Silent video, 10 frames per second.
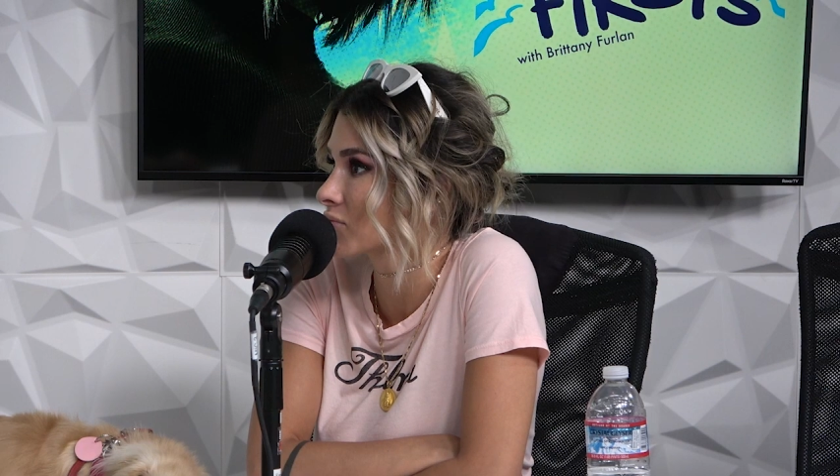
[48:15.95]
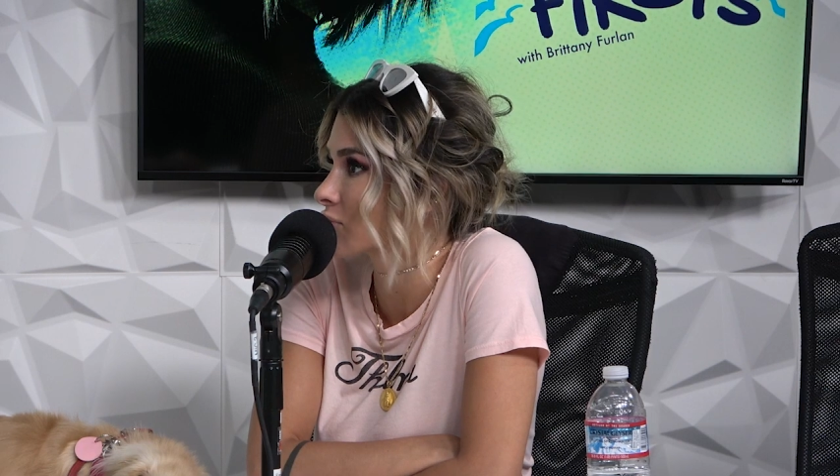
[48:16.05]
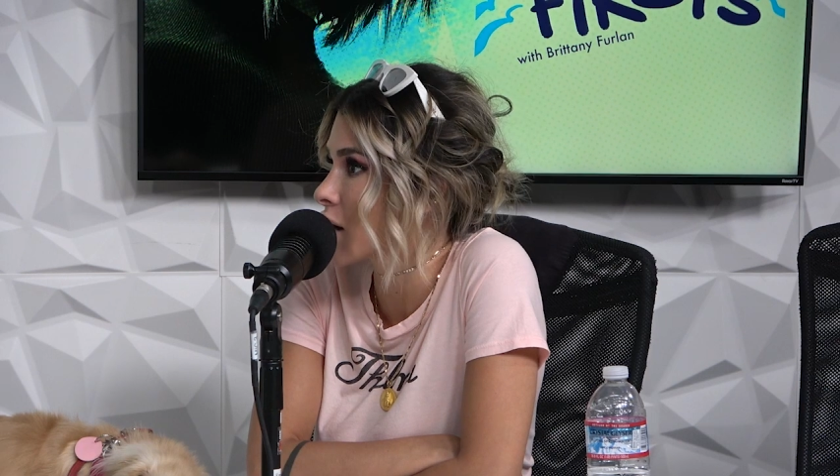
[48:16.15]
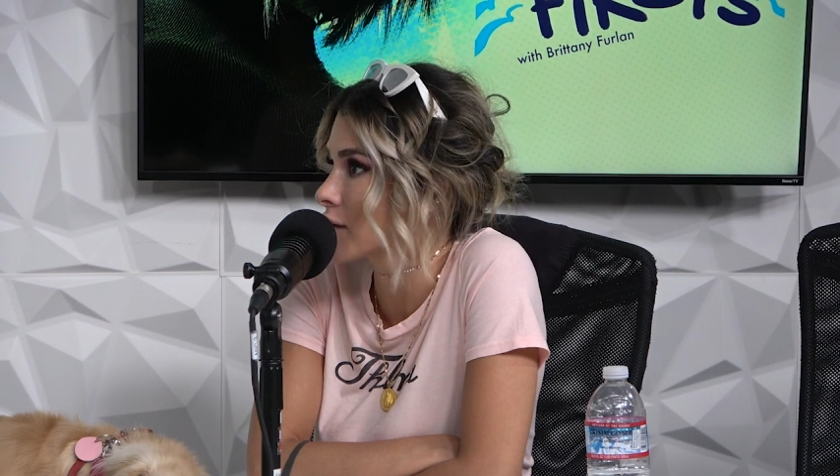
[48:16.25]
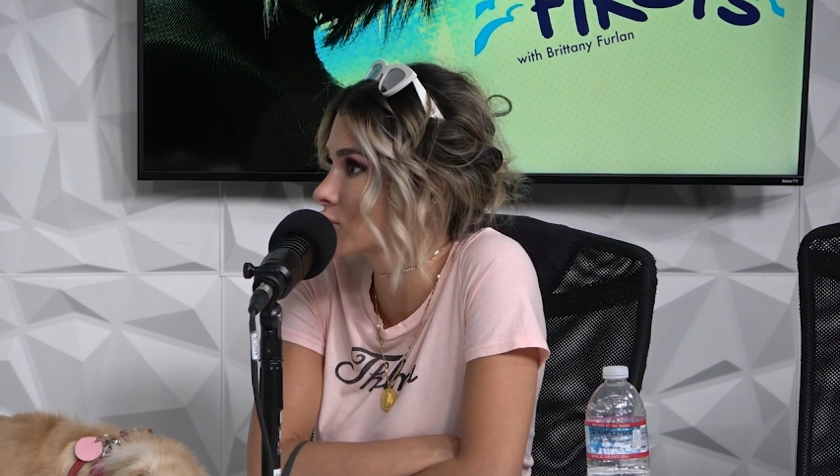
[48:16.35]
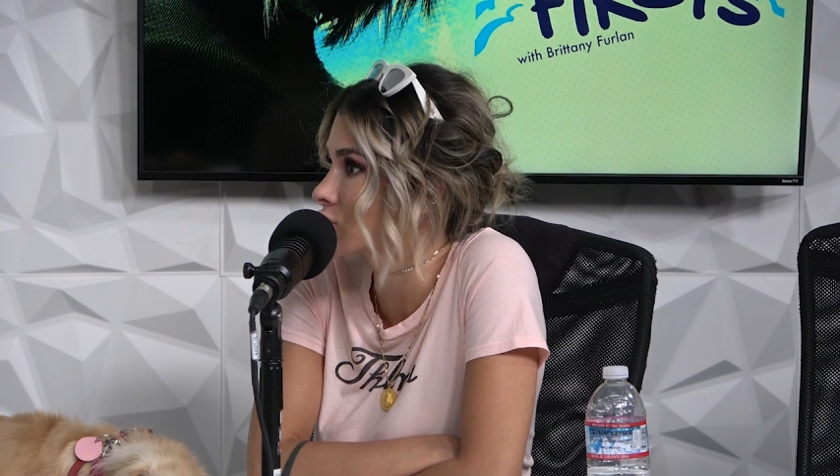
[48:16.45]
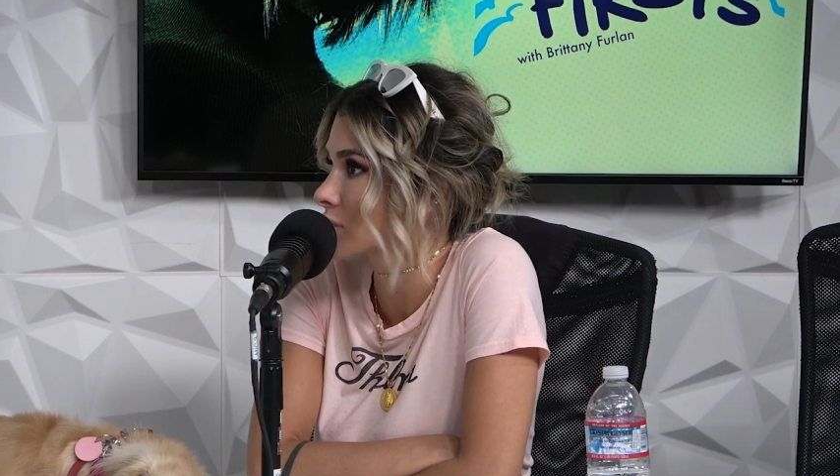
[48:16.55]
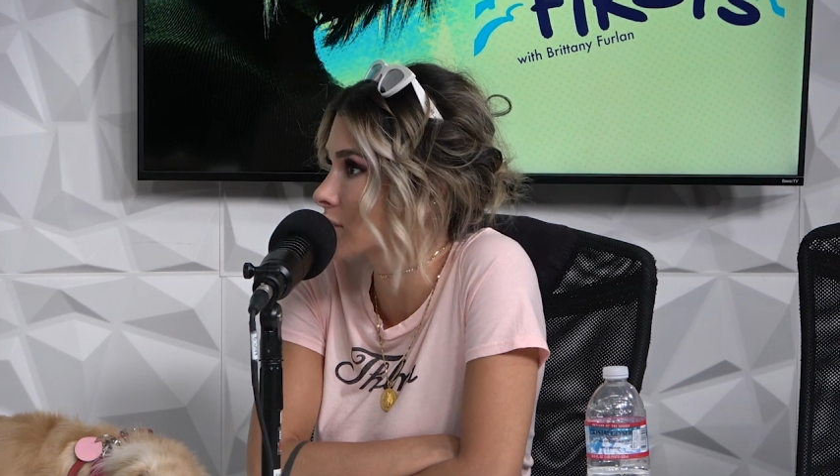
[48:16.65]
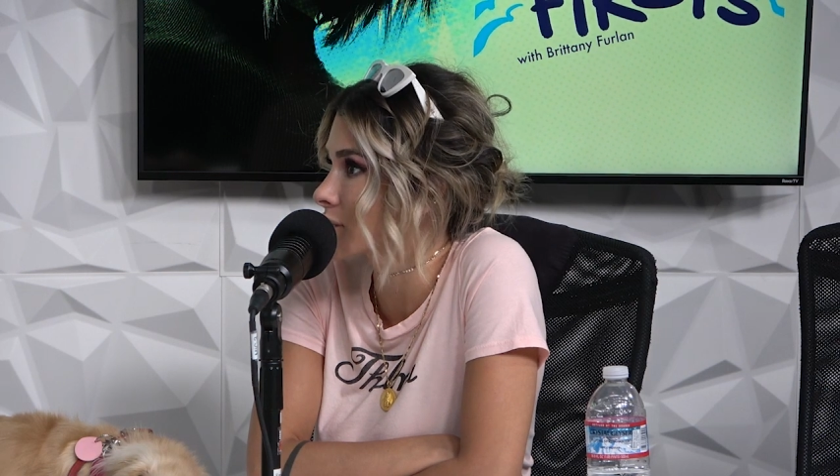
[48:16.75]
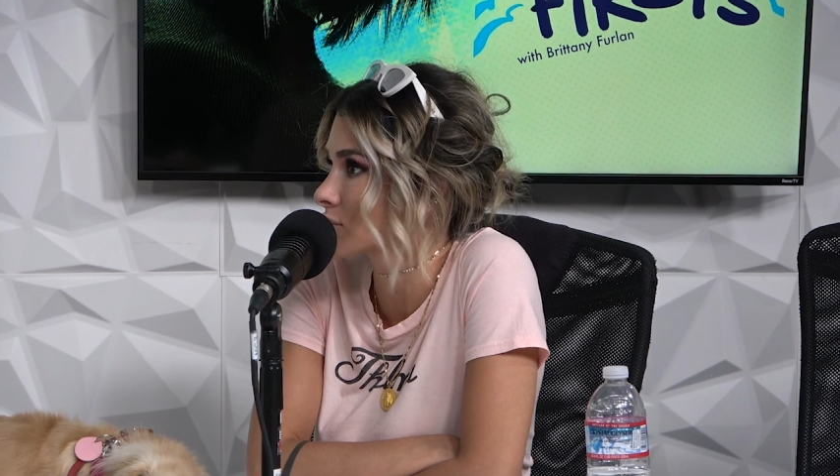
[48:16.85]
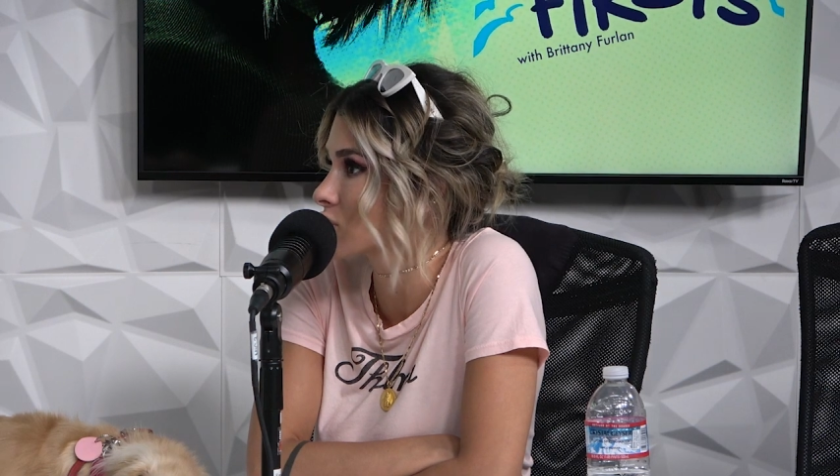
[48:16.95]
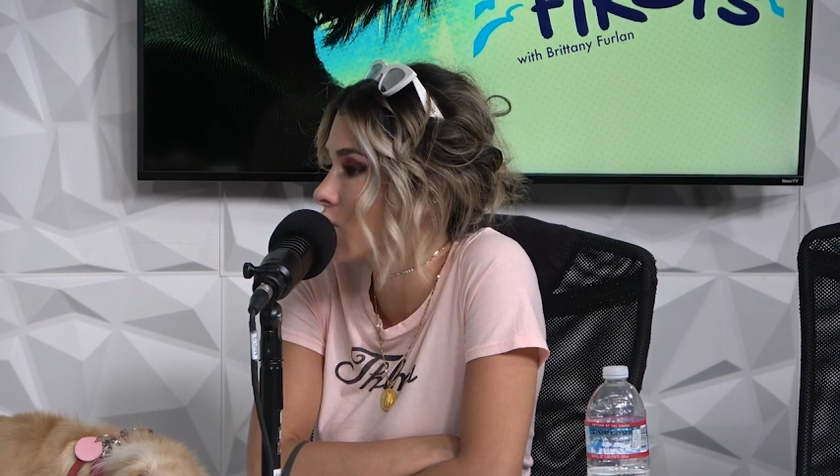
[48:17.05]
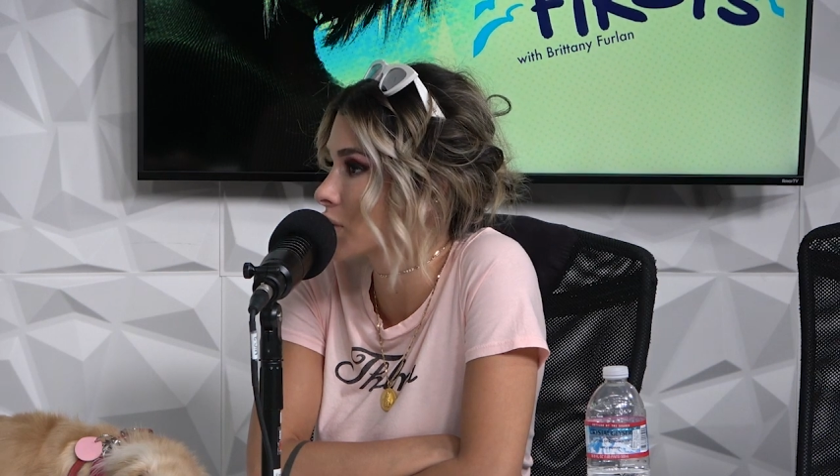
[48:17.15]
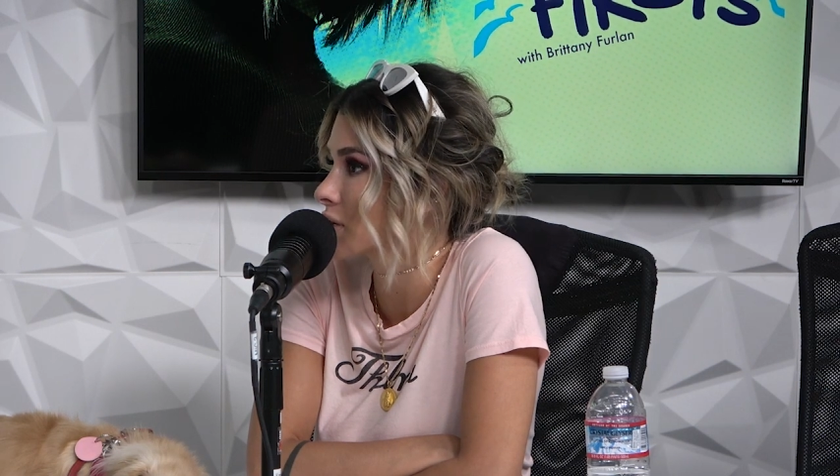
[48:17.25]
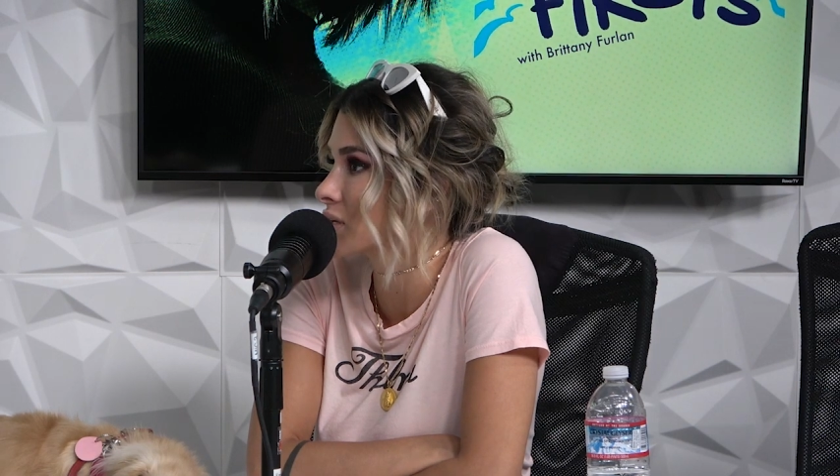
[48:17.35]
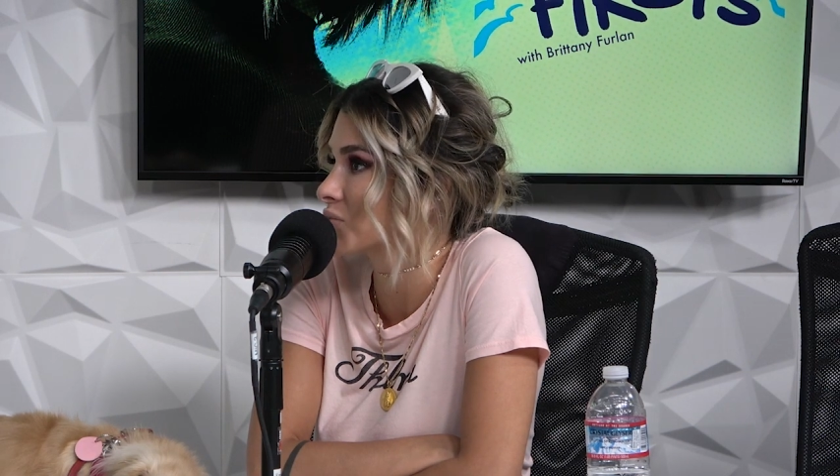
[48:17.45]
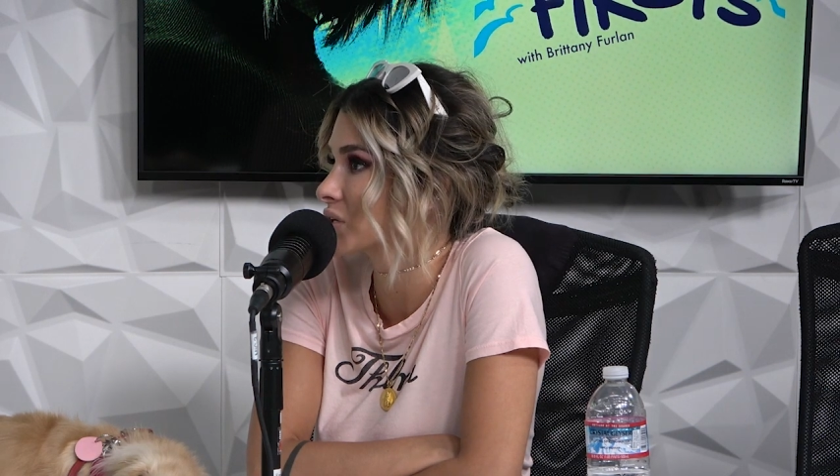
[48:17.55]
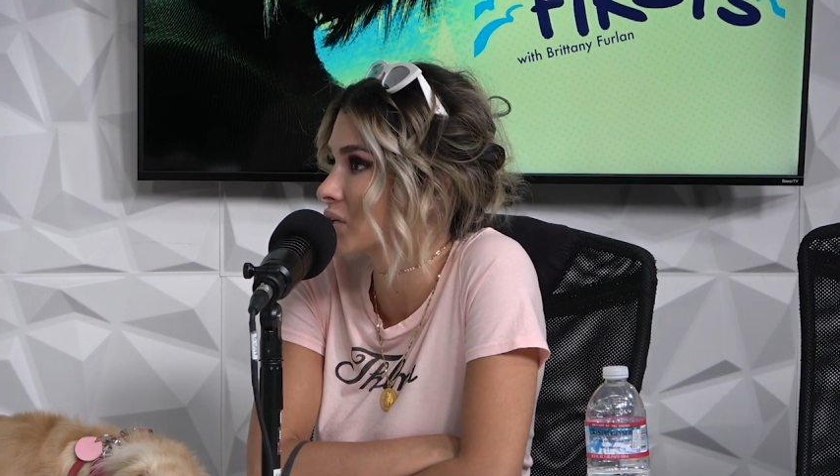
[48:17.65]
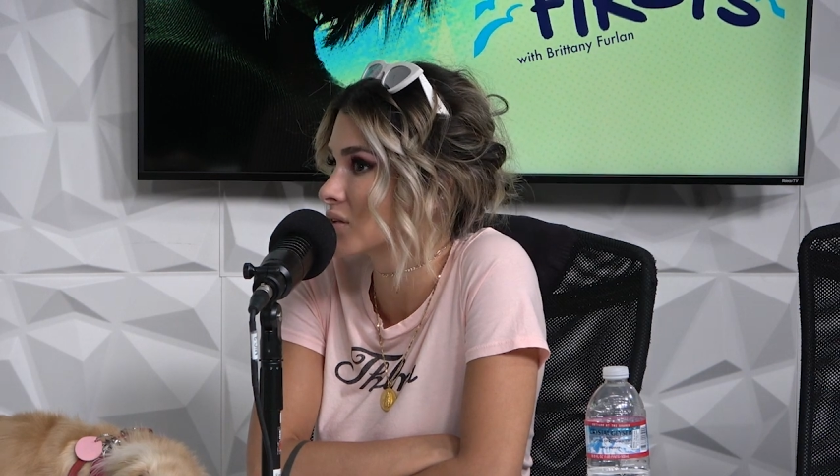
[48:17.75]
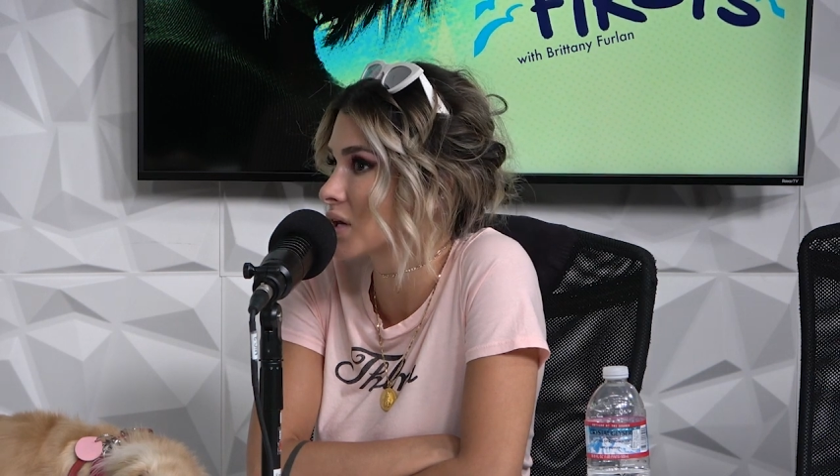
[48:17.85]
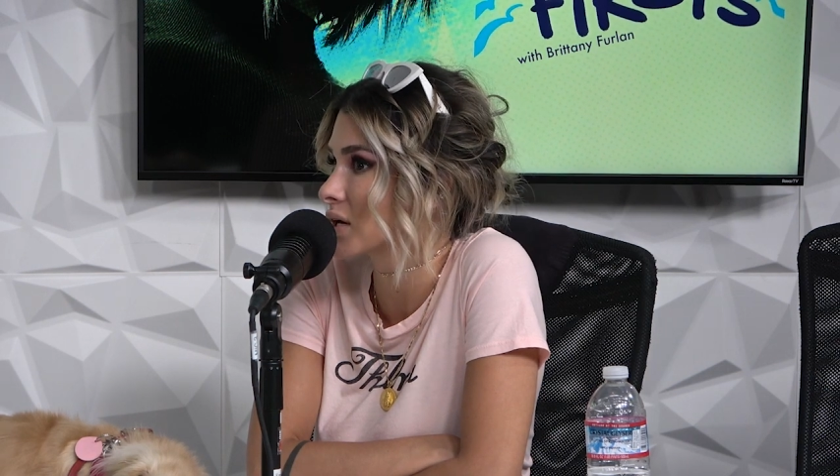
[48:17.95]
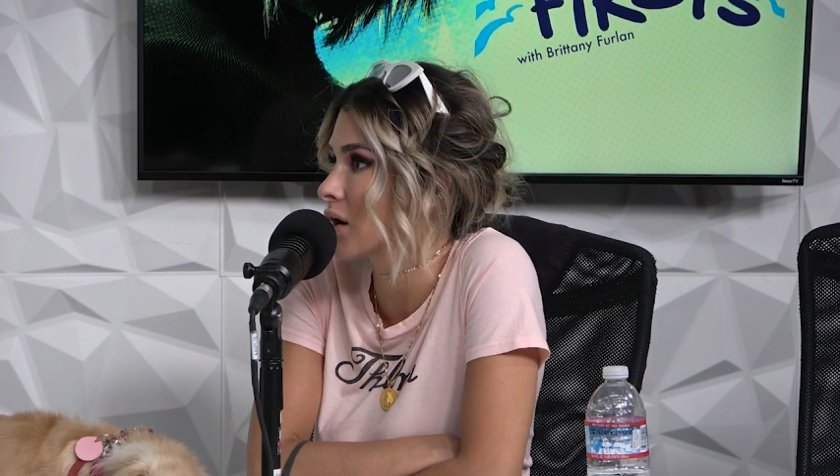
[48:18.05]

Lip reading: fresh and I like don't want anybody to like